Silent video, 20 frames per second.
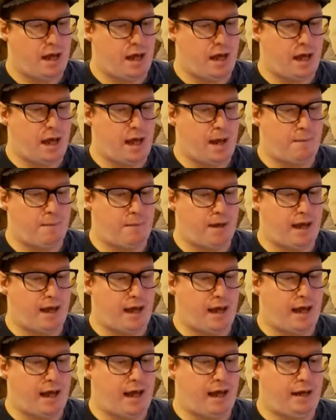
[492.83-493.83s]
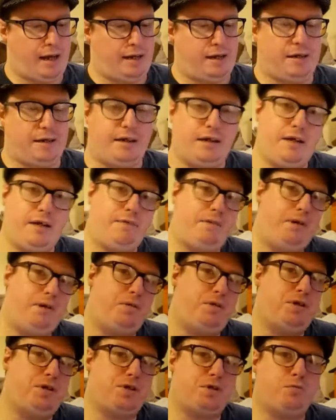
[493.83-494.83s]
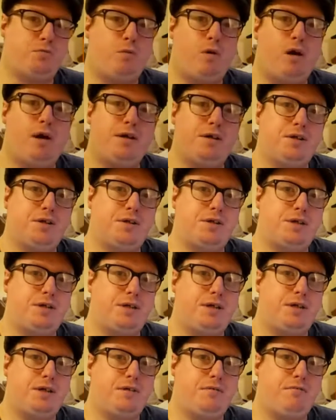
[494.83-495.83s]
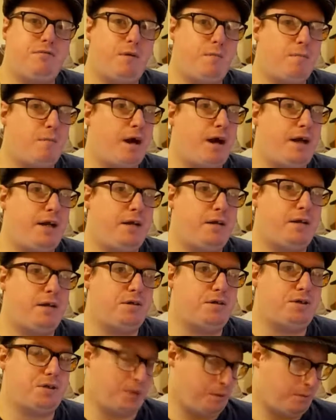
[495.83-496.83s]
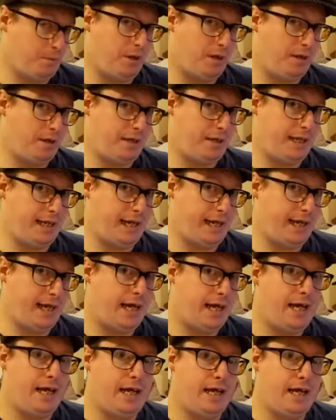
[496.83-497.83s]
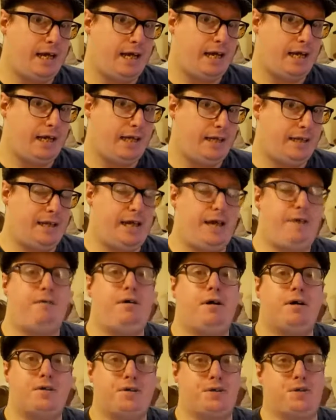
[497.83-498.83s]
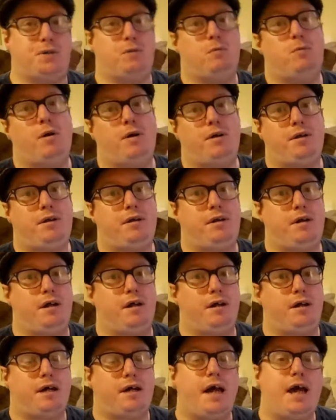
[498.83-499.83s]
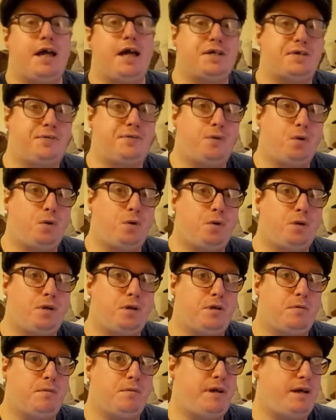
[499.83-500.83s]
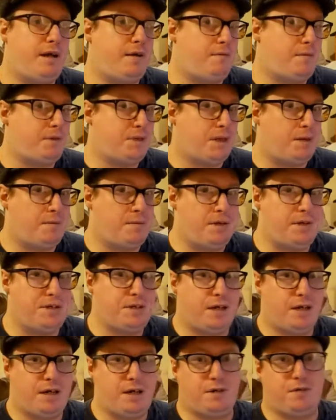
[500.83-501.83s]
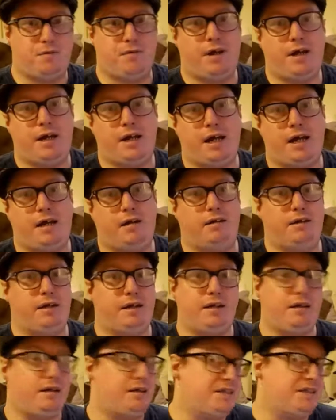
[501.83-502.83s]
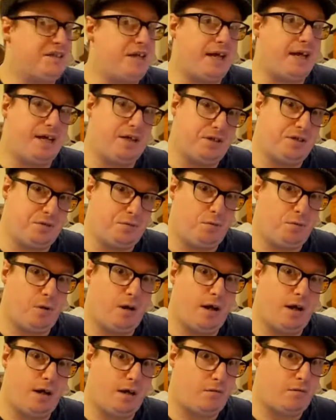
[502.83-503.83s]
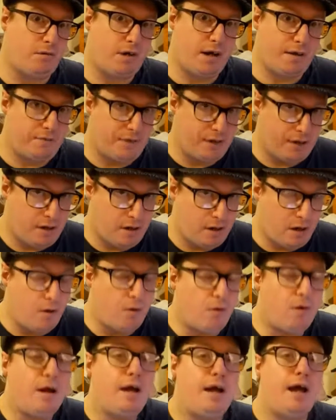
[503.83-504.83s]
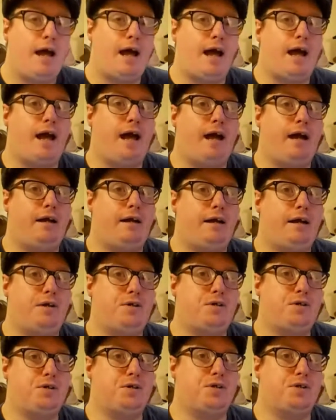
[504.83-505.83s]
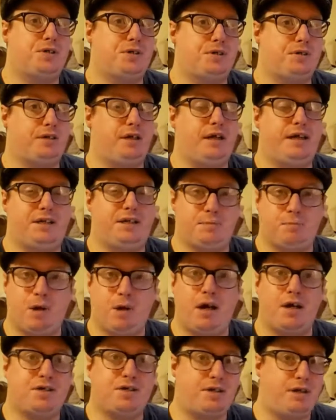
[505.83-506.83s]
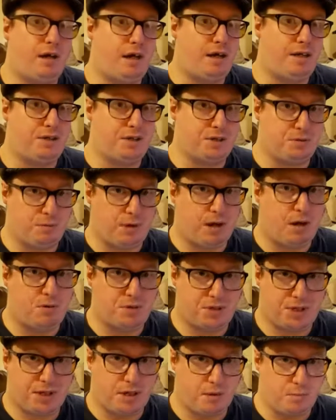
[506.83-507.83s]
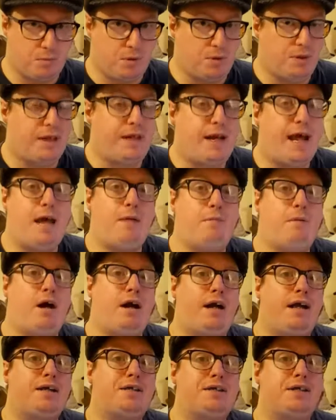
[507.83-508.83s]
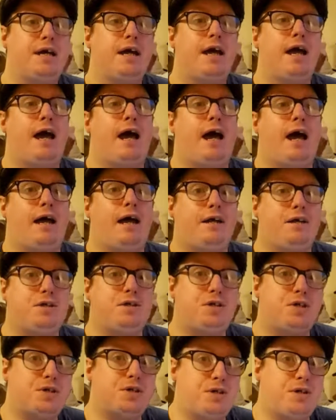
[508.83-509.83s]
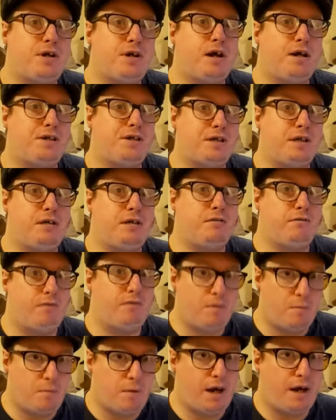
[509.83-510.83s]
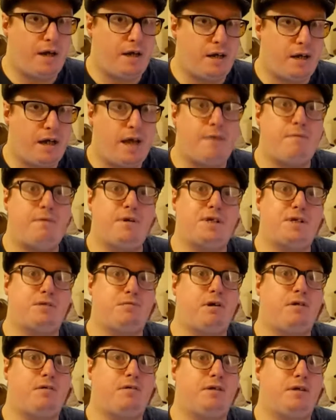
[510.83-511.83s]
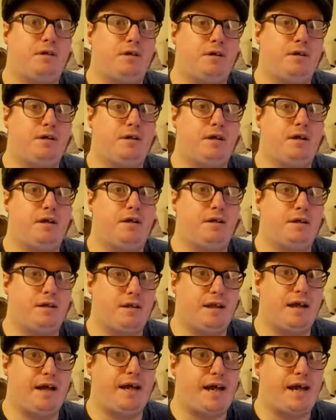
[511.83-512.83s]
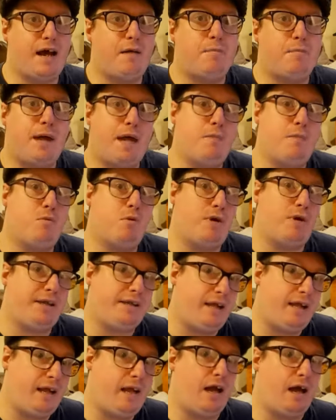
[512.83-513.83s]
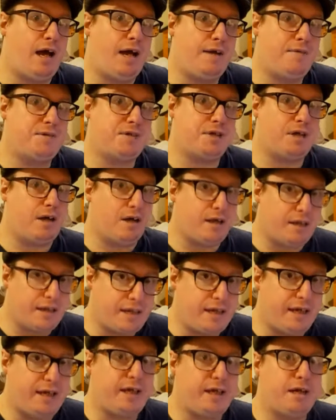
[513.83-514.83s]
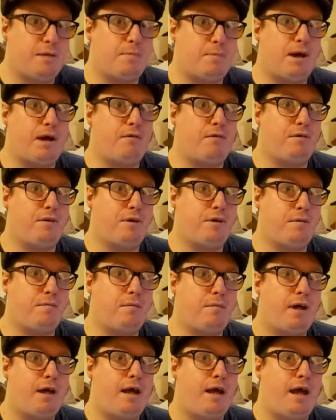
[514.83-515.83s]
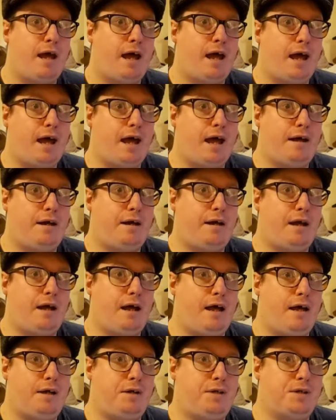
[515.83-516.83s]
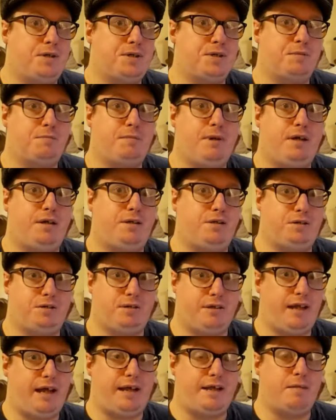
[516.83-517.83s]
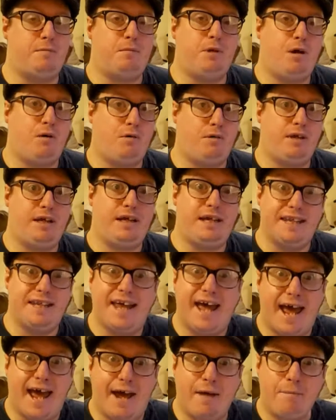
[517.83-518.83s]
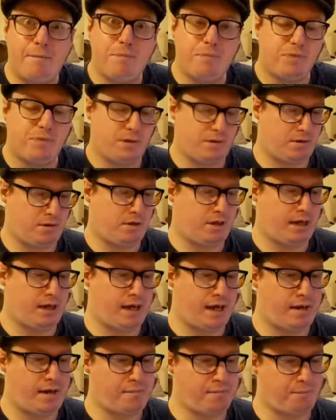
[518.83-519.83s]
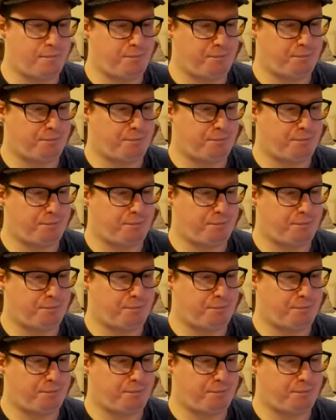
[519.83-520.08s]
And if you just want to remind someone that they've got someone that cares for them, and every time they take a drink, they can take it to work, wherever they go. And it's personalized as well, so they can put their name on it. And it's just a nice little reminder every so often that they have people in their lives that are thinking about them, and just to let them know that you're there. Okay.